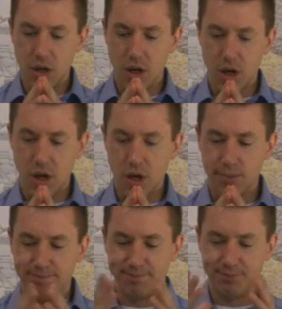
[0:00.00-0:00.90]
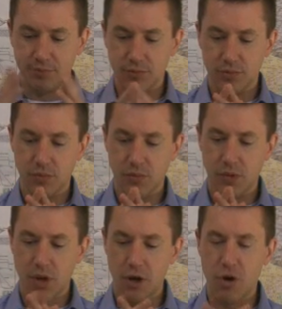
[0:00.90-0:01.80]
I don't
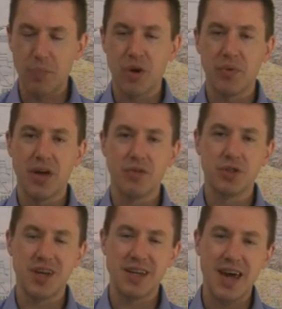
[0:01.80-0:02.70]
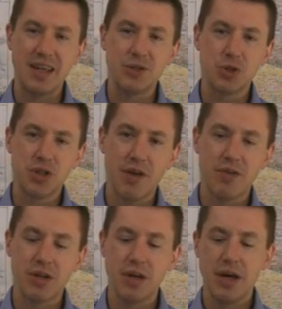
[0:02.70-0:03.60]
know. I'd probably give this tea an
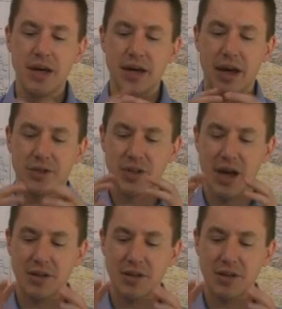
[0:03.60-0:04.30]
87. It's